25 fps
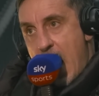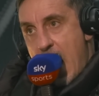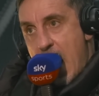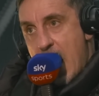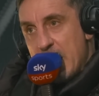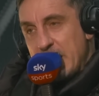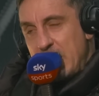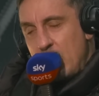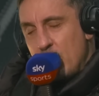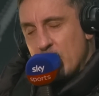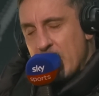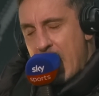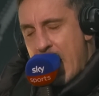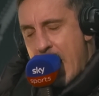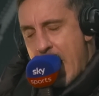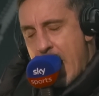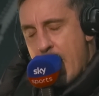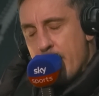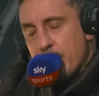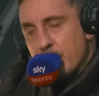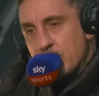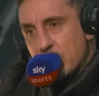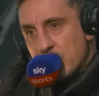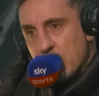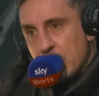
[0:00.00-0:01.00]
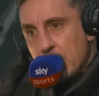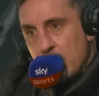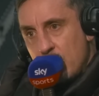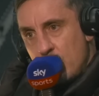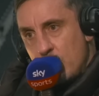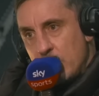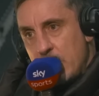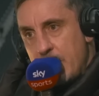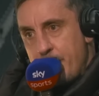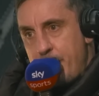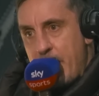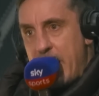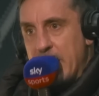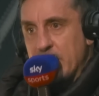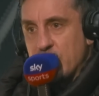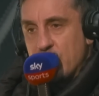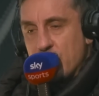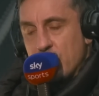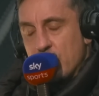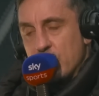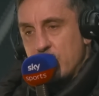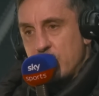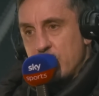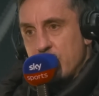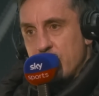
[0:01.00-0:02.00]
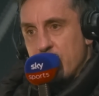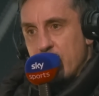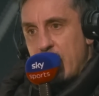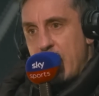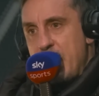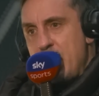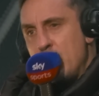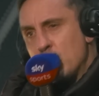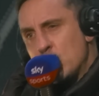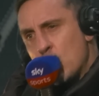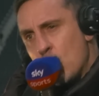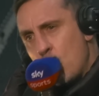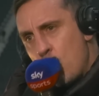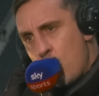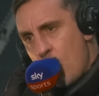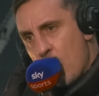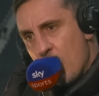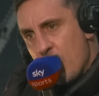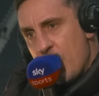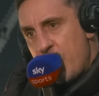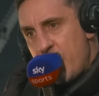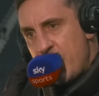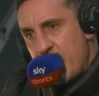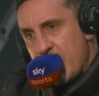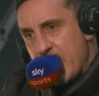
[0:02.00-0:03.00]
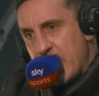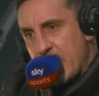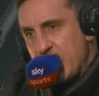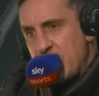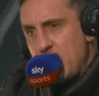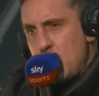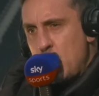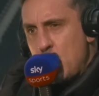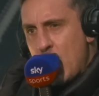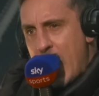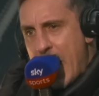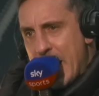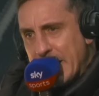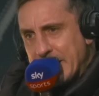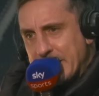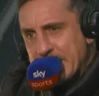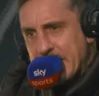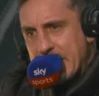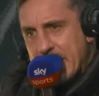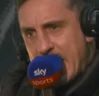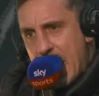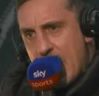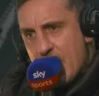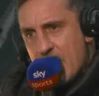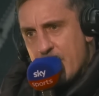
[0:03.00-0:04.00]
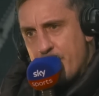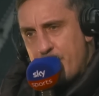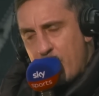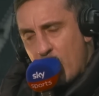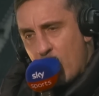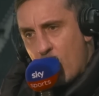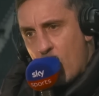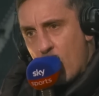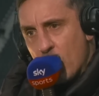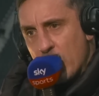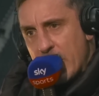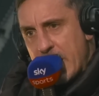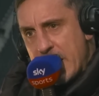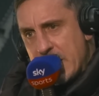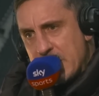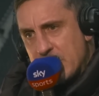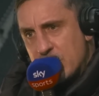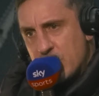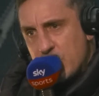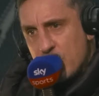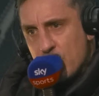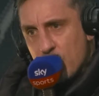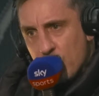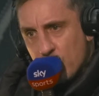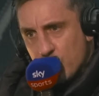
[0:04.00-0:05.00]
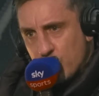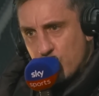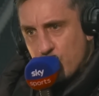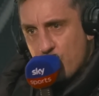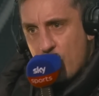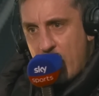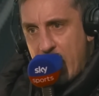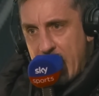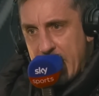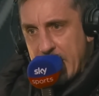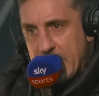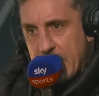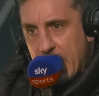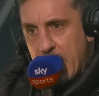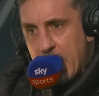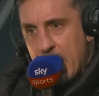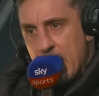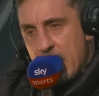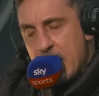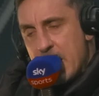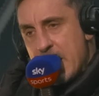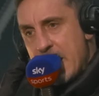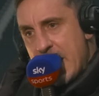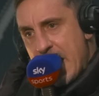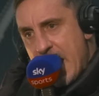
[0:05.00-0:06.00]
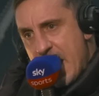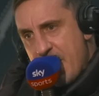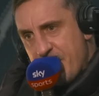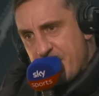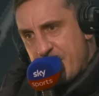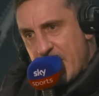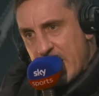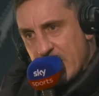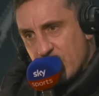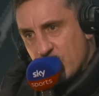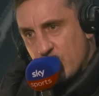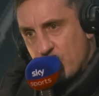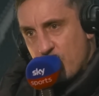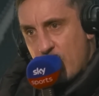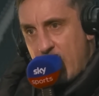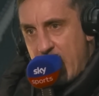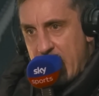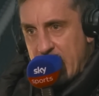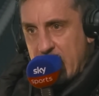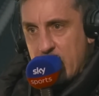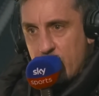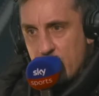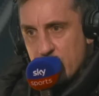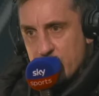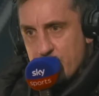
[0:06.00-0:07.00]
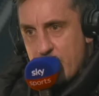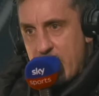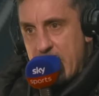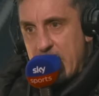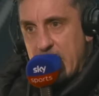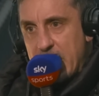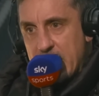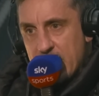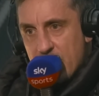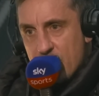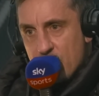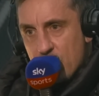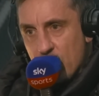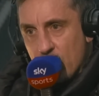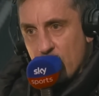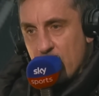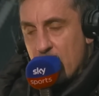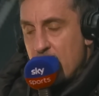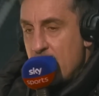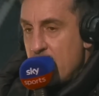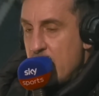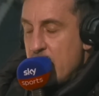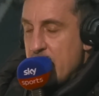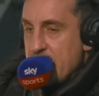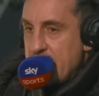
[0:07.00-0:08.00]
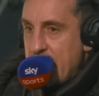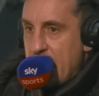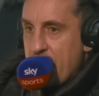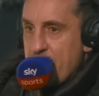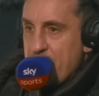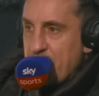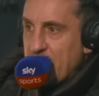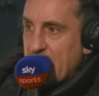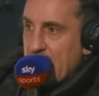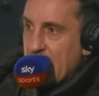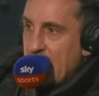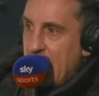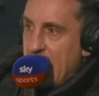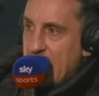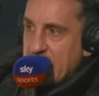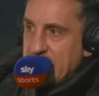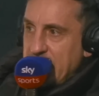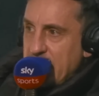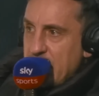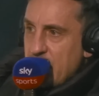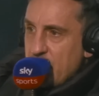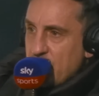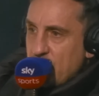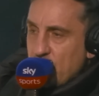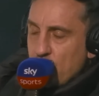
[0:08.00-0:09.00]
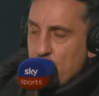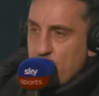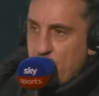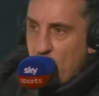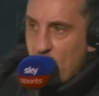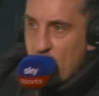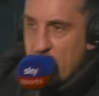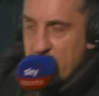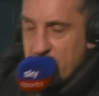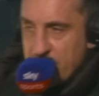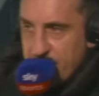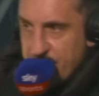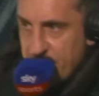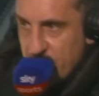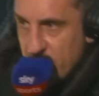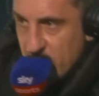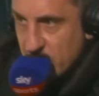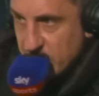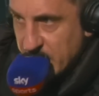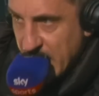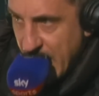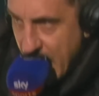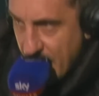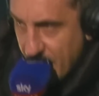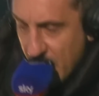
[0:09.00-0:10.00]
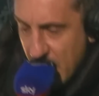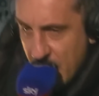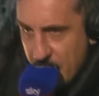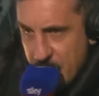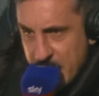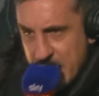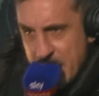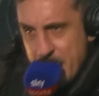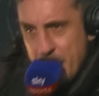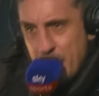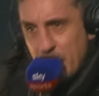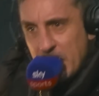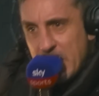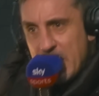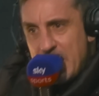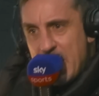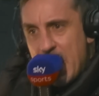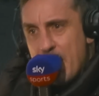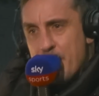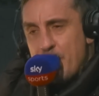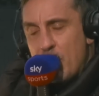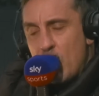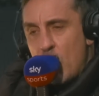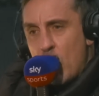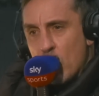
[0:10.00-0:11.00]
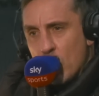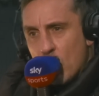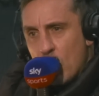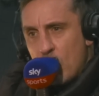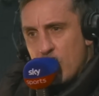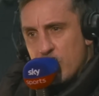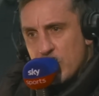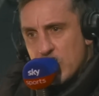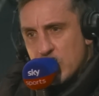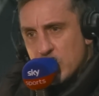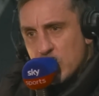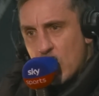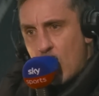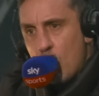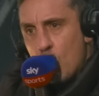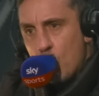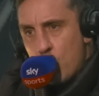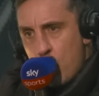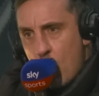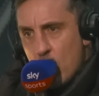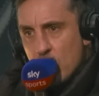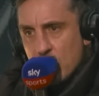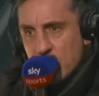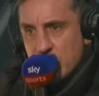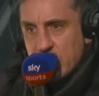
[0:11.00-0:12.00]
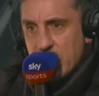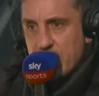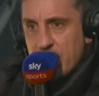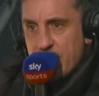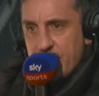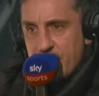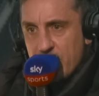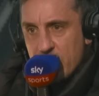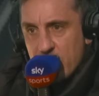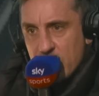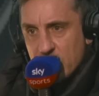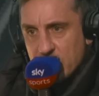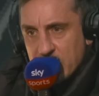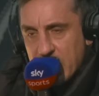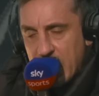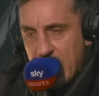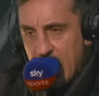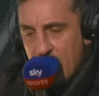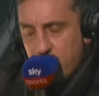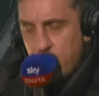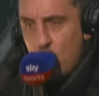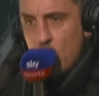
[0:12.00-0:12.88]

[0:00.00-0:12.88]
And he would absolutely batter us. It was the one thing you had to get the ball into your striker if that striker was making a run. Now, I said at some point in the first half, they didn't play that ball over the top once in the first half.